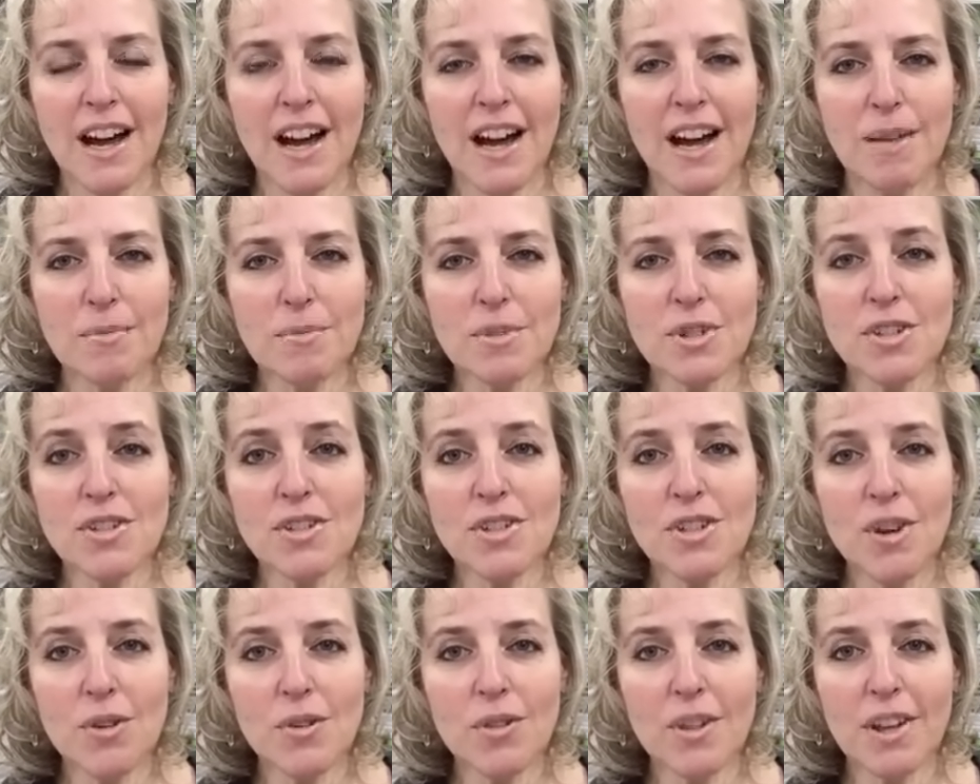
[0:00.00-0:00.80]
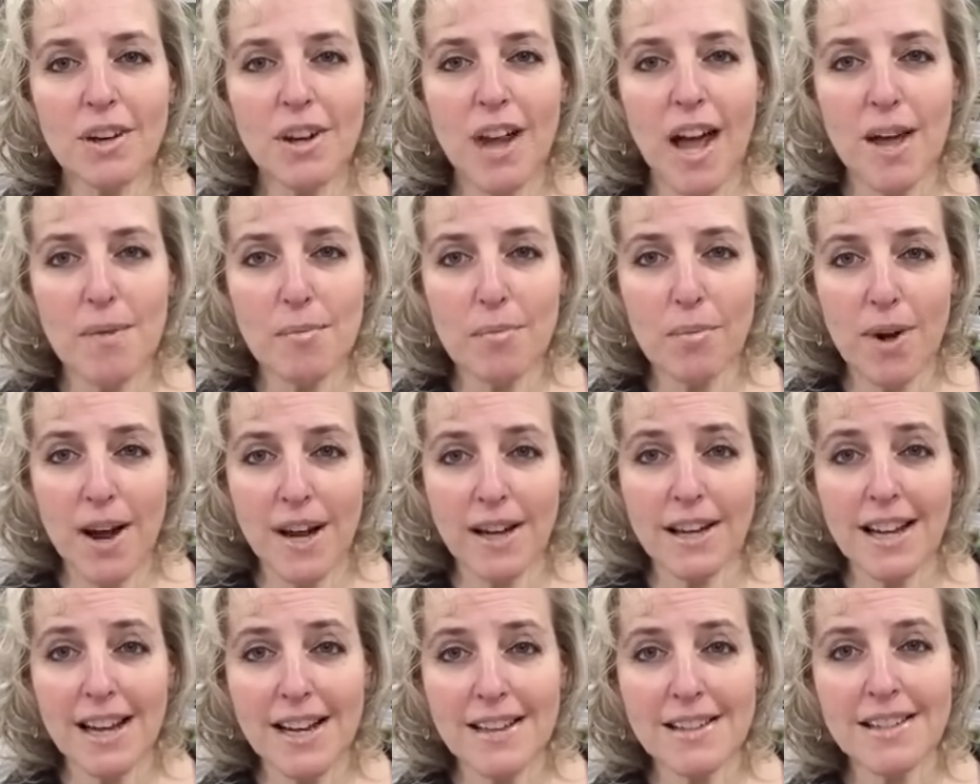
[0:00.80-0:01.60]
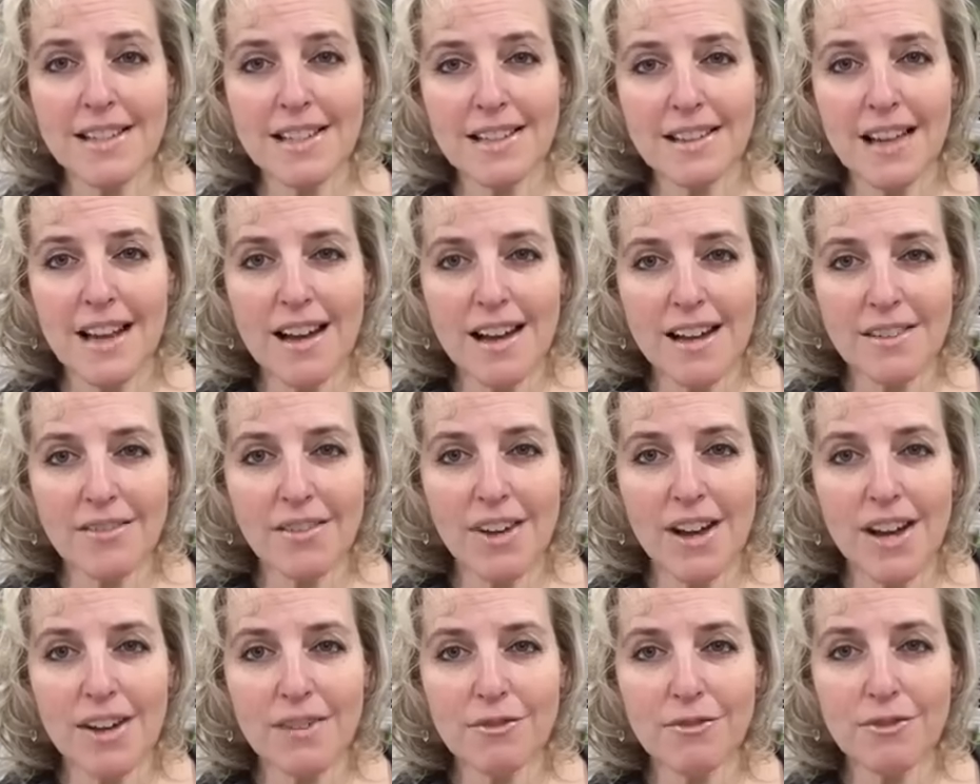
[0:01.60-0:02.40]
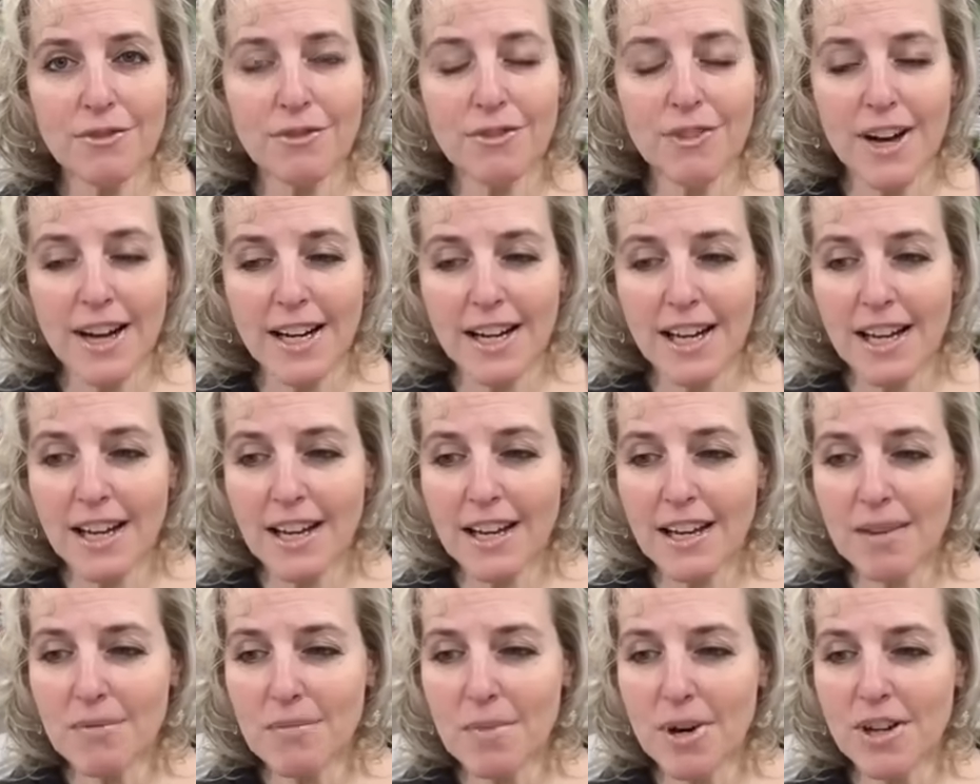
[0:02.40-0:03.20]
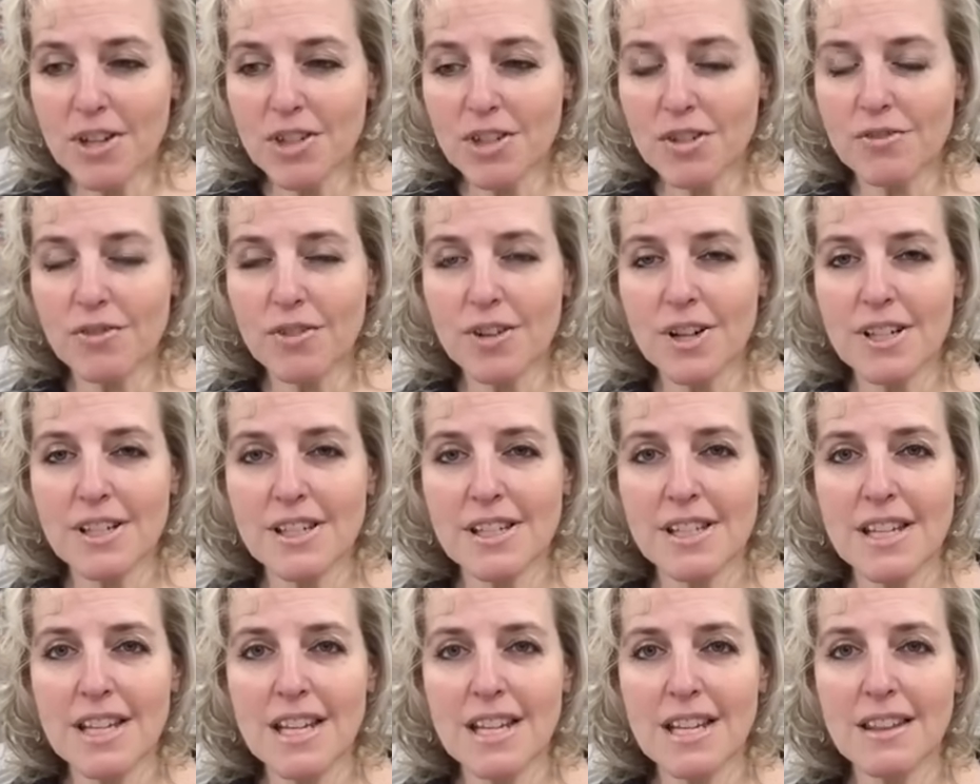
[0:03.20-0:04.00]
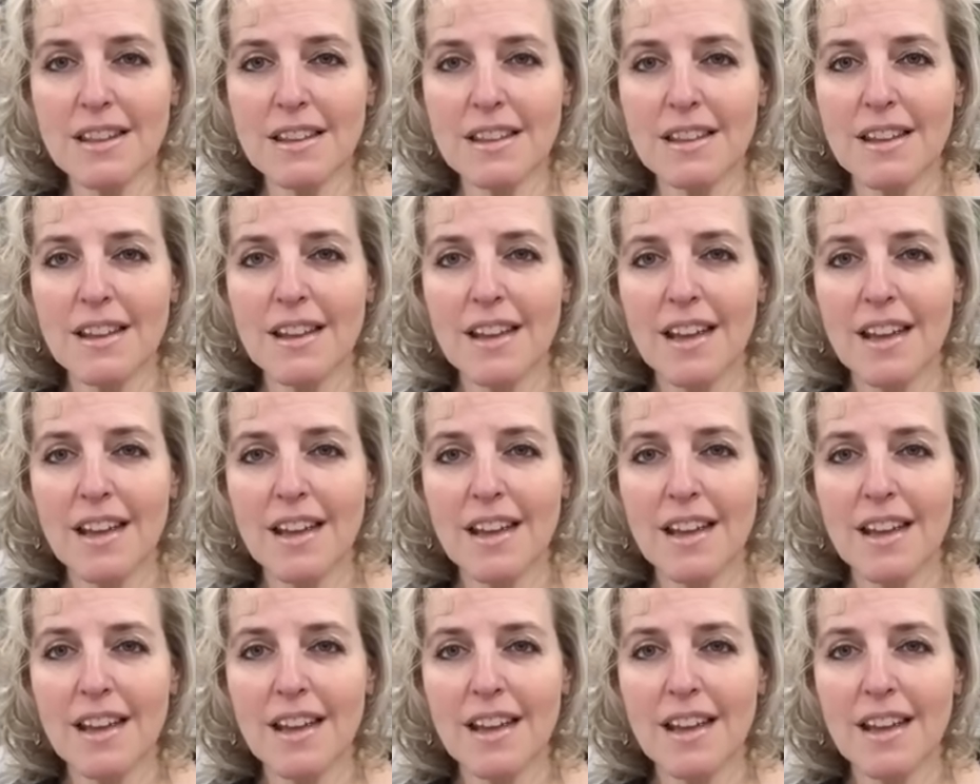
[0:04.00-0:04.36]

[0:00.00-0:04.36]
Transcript: um, just know that I'm broadcasting live on Friday, March 14th